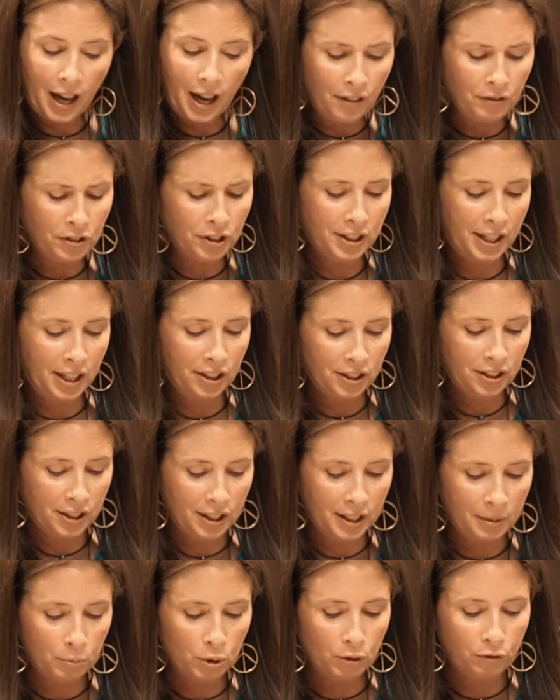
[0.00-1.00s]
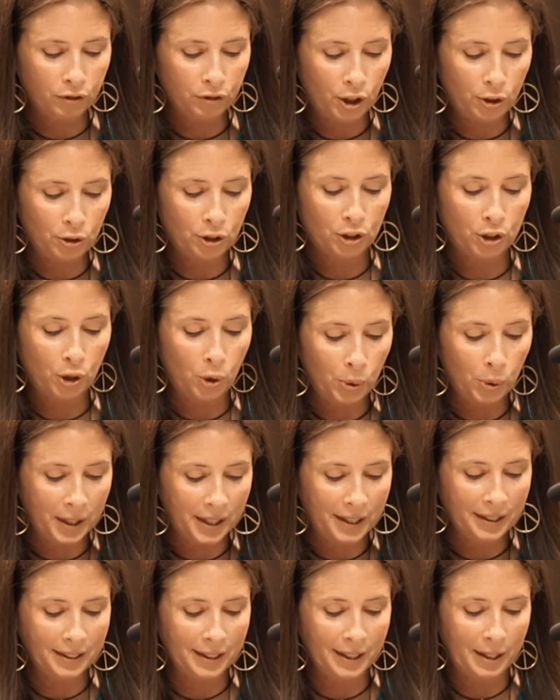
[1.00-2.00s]
Conversation seemed to flow so
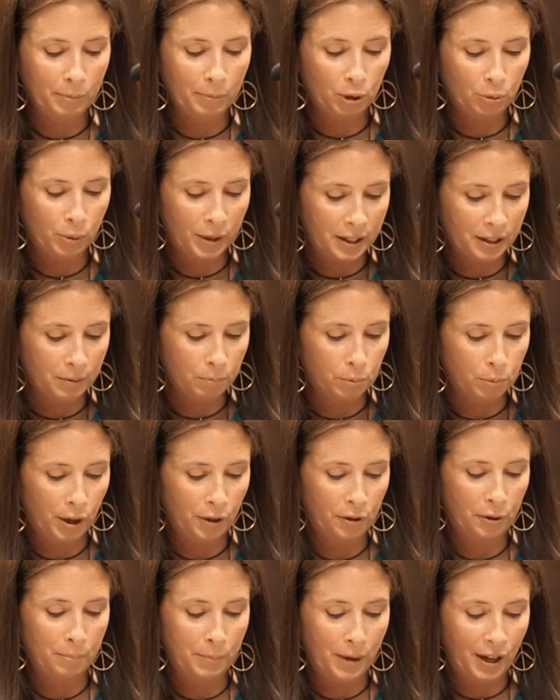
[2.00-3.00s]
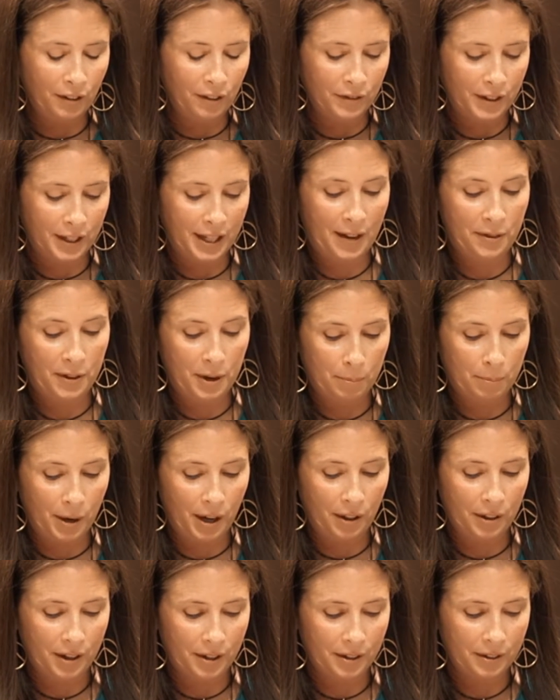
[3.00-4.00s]
easily between his brother Melvin and their
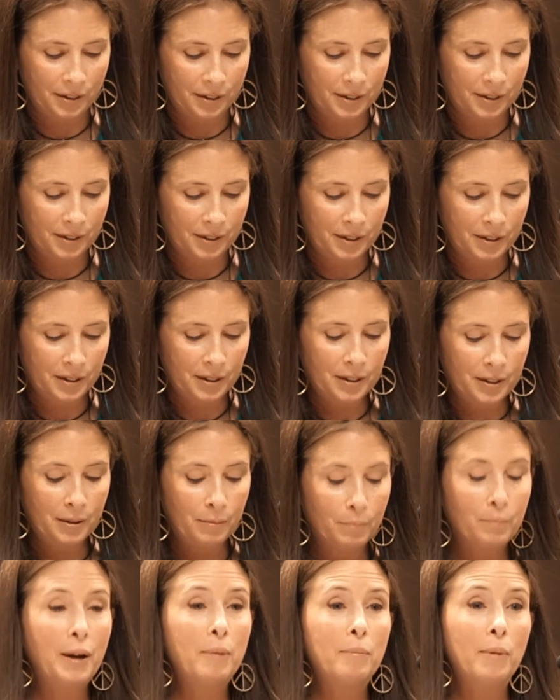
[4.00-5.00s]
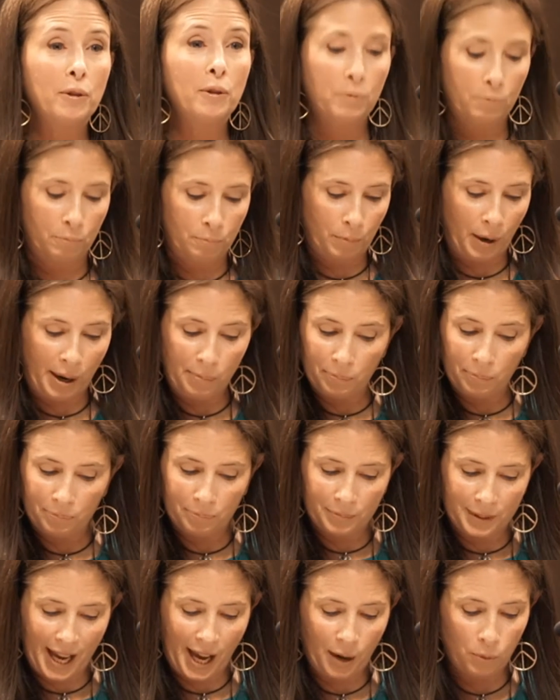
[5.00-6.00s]
mother. My
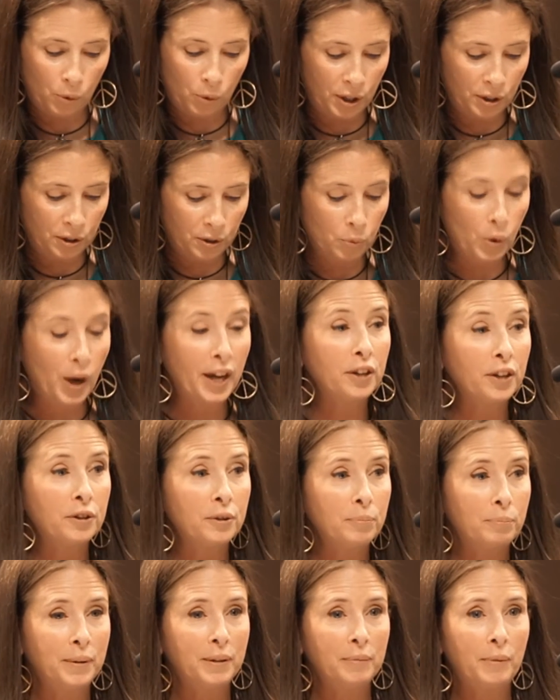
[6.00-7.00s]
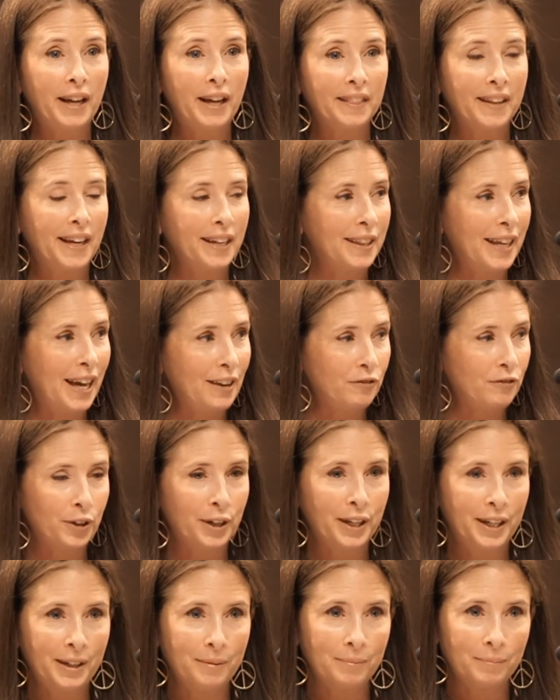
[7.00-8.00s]
dad wondered why it couldn't be like that
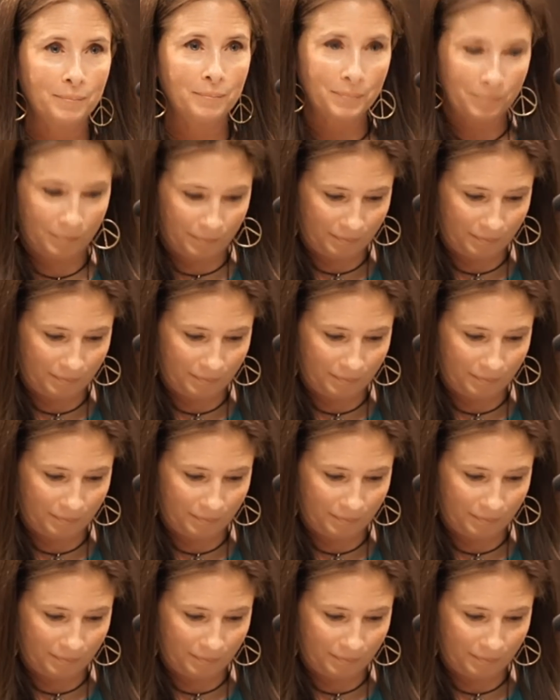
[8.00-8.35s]
for him.